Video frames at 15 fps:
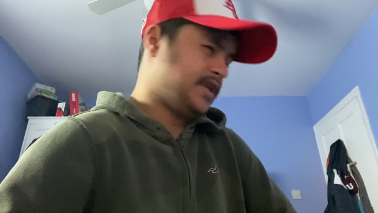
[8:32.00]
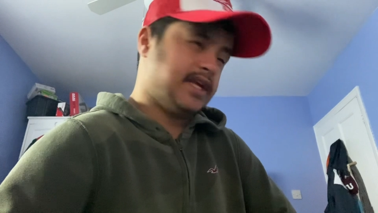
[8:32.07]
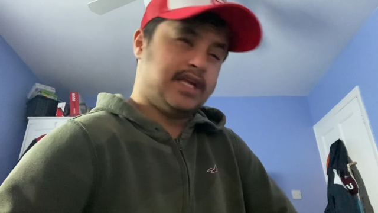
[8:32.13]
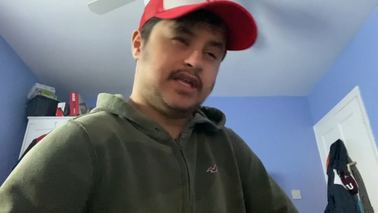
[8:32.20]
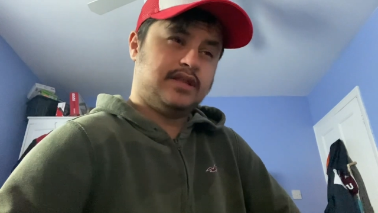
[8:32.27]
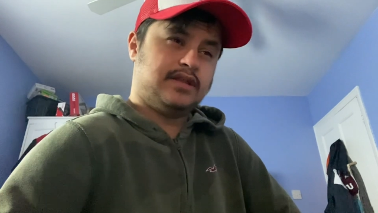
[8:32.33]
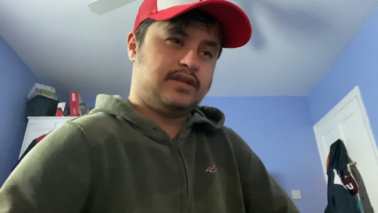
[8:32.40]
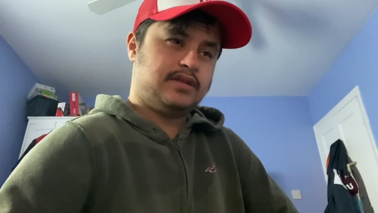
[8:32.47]

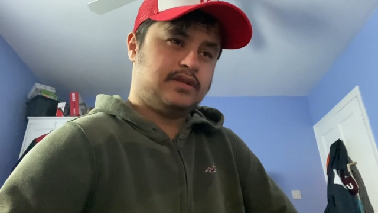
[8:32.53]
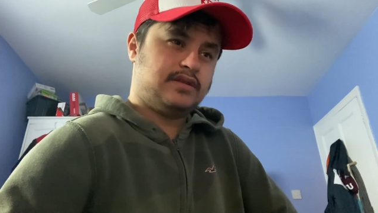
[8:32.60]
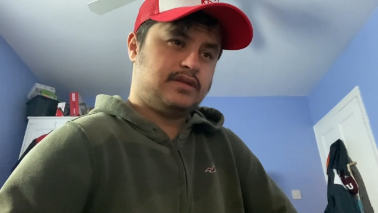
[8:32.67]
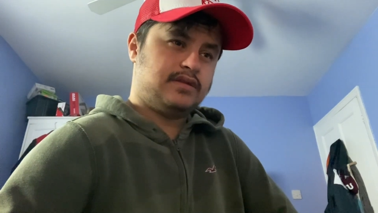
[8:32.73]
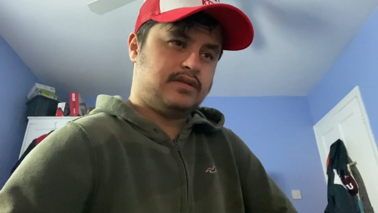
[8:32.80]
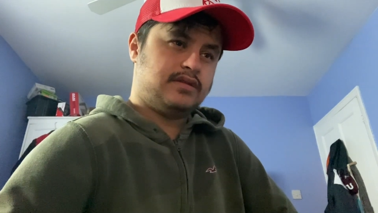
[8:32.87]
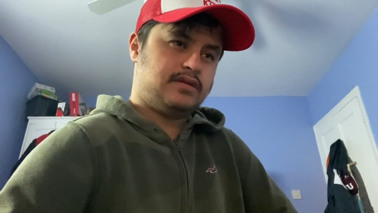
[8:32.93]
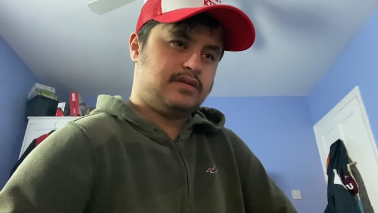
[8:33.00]

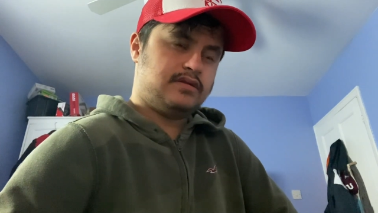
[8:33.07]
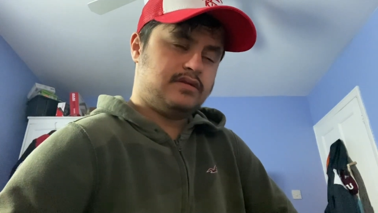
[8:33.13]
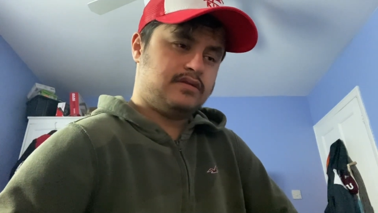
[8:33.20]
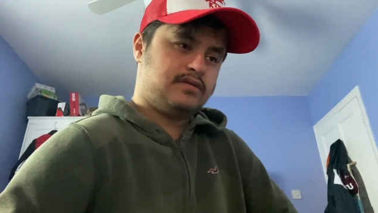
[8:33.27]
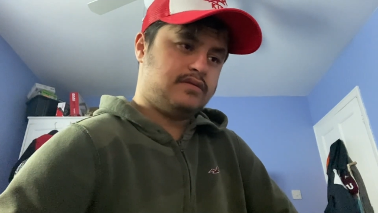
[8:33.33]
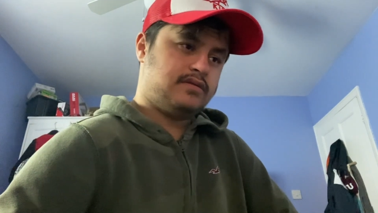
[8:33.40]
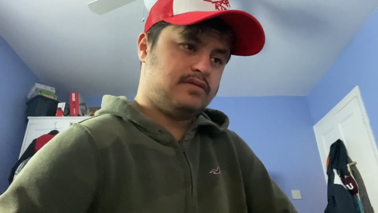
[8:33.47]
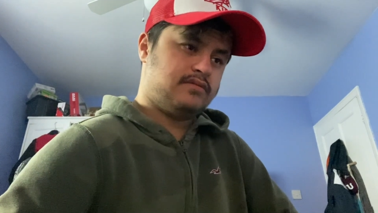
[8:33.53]

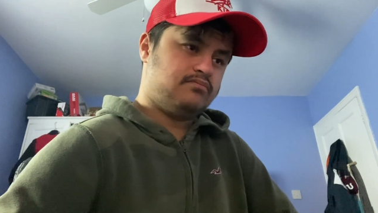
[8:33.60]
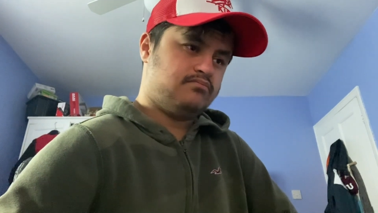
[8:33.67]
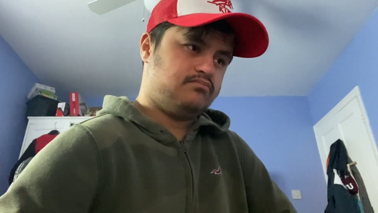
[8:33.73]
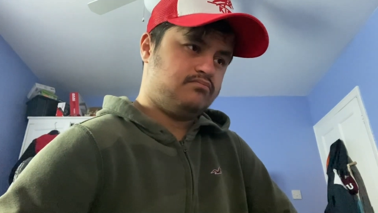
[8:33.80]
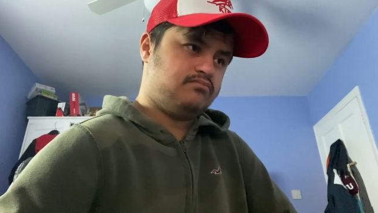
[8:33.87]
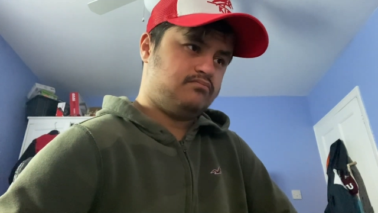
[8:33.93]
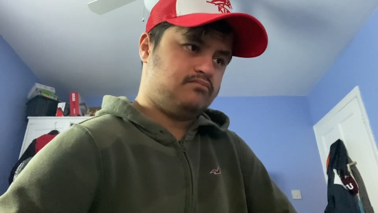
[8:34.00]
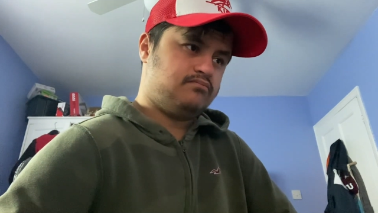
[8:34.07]

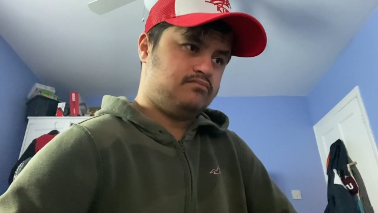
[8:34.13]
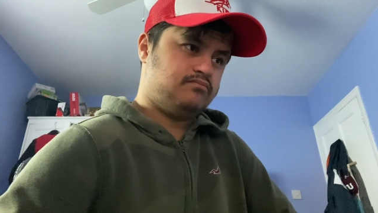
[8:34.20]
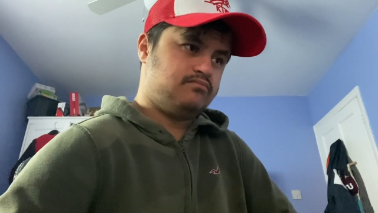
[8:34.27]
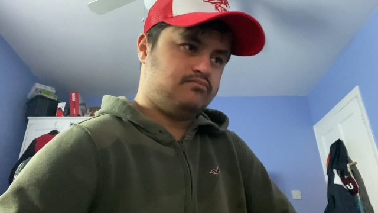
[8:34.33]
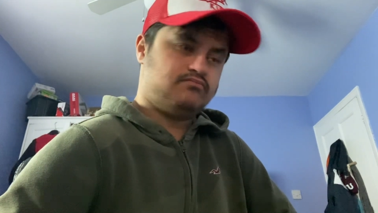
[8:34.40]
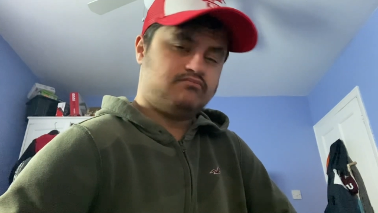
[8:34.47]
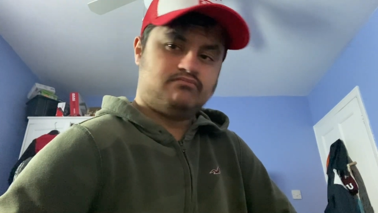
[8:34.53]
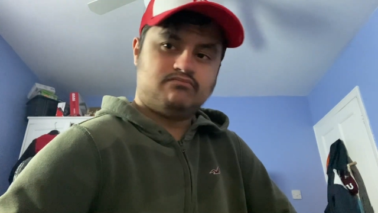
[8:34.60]

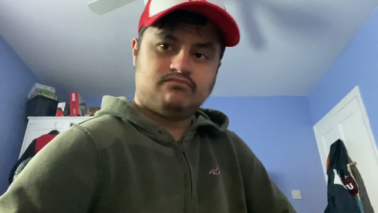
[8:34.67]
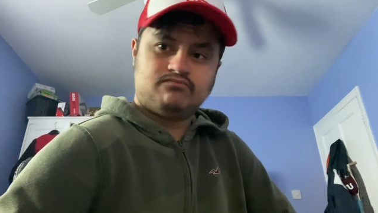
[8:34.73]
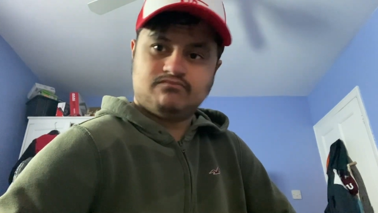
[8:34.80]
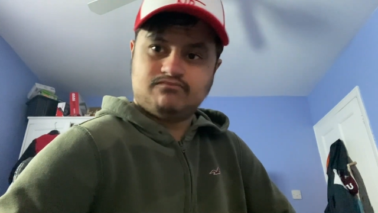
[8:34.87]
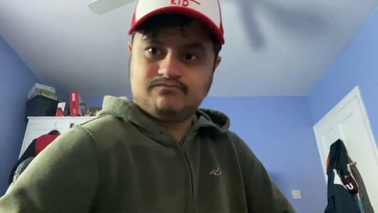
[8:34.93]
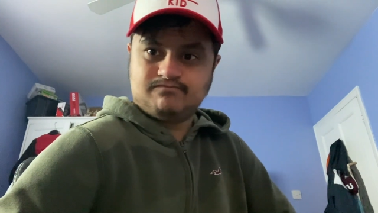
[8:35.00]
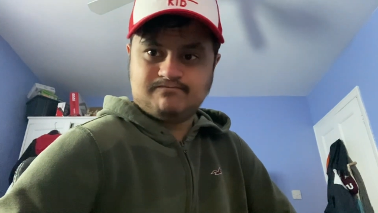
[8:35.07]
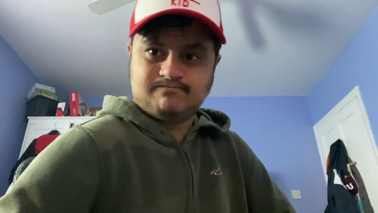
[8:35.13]

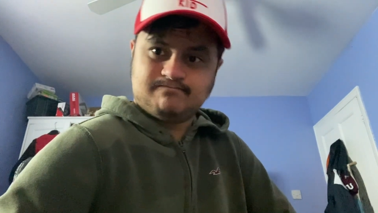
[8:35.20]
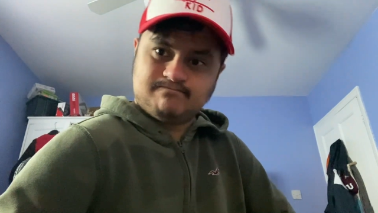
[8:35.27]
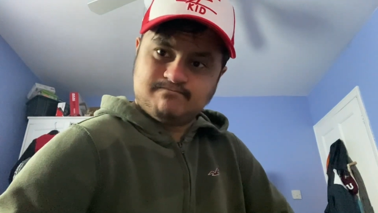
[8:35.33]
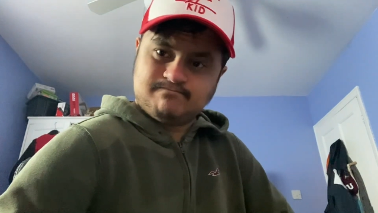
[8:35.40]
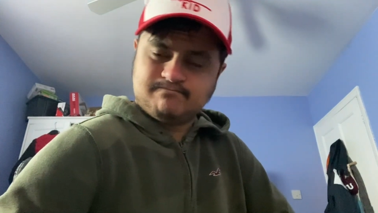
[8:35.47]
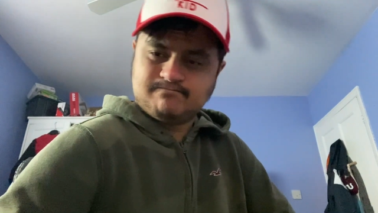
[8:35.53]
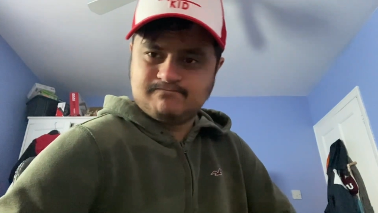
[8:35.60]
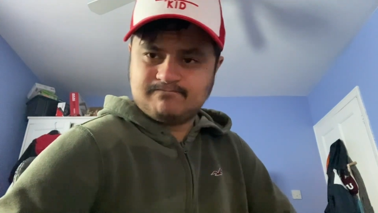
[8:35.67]

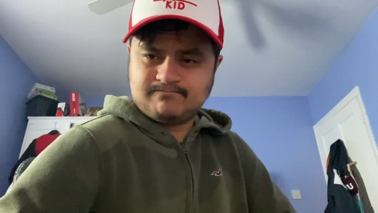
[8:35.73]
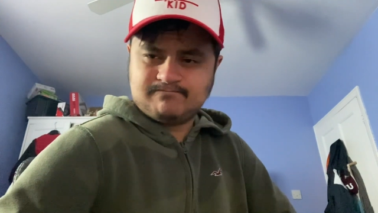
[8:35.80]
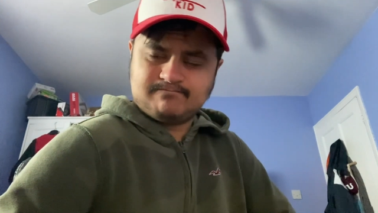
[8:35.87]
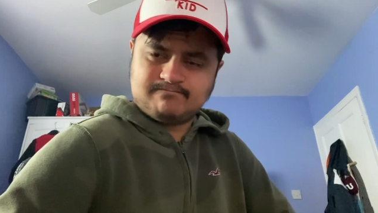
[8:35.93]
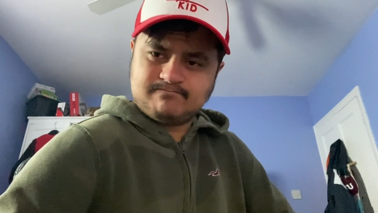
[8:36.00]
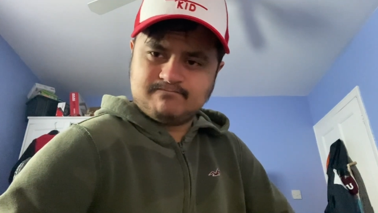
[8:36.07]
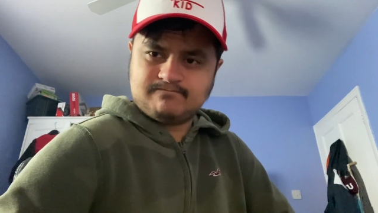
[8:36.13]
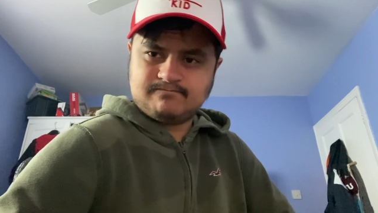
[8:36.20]

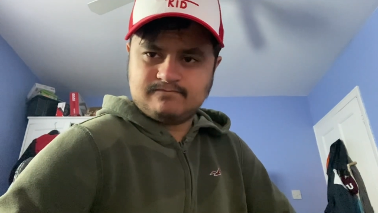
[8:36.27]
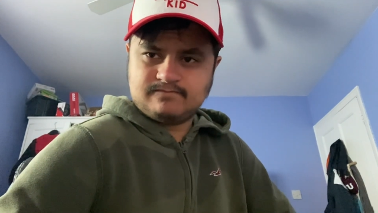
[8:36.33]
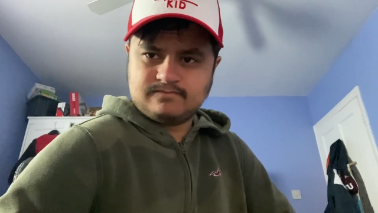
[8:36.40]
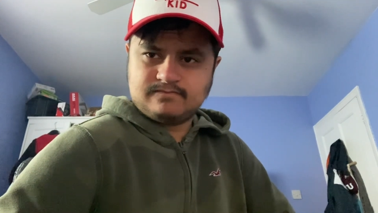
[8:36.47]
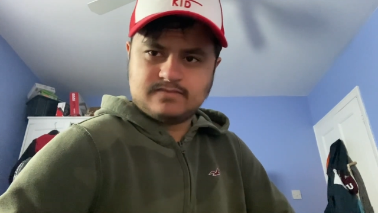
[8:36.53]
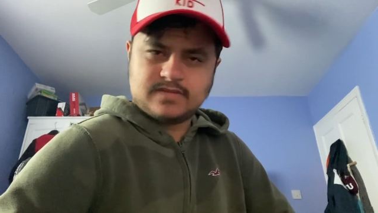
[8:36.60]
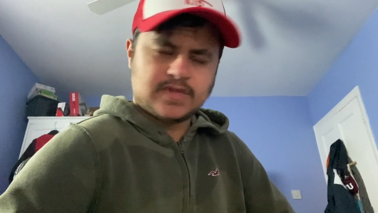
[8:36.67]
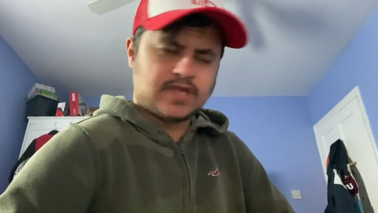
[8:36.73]

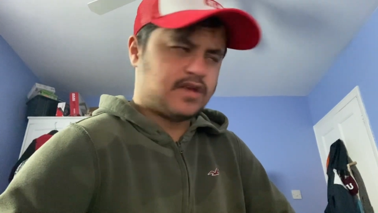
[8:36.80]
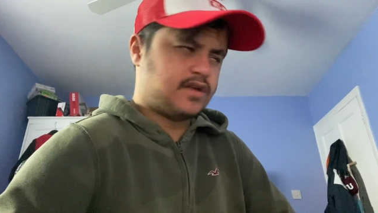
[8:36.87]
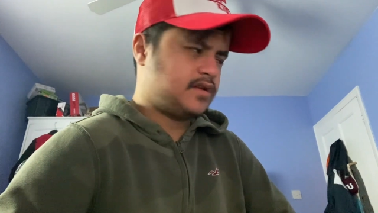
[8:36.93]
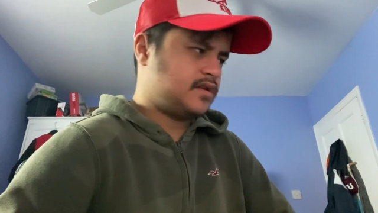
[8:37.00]
(silence)